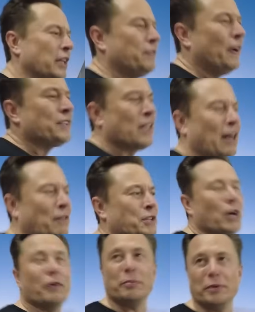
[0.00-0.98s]
Lueders
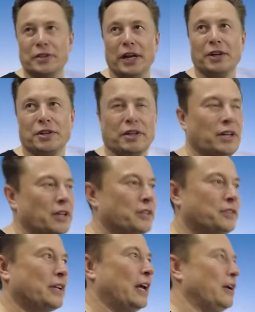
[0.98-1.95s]
also addressed
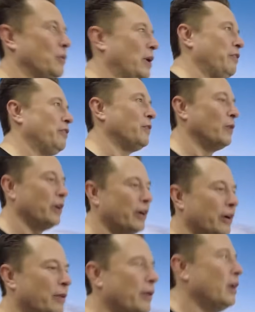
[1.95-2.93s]
concerns raised by
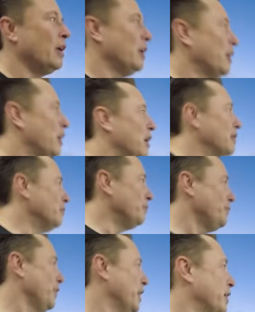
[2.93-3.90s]
residents near the launch
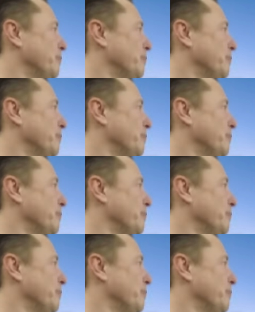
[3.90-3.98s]
site,